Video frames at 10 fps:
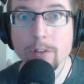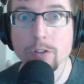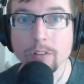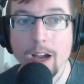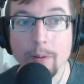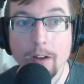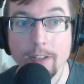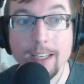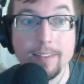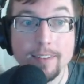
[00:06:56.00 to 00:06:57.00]
on top of
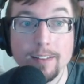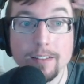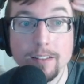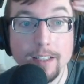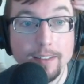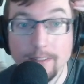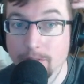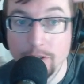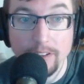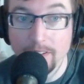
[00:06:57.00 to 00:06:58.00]
it.
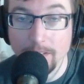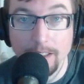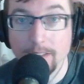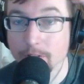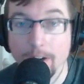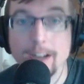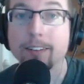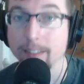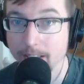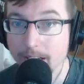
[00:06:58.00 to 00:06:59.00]
It's crazy.
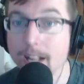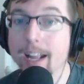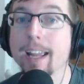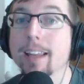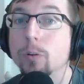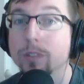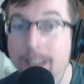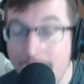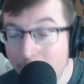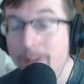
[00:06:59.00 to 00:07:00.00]
And on
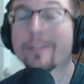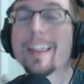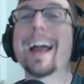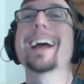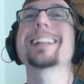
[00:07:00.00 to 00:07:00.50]
top of that,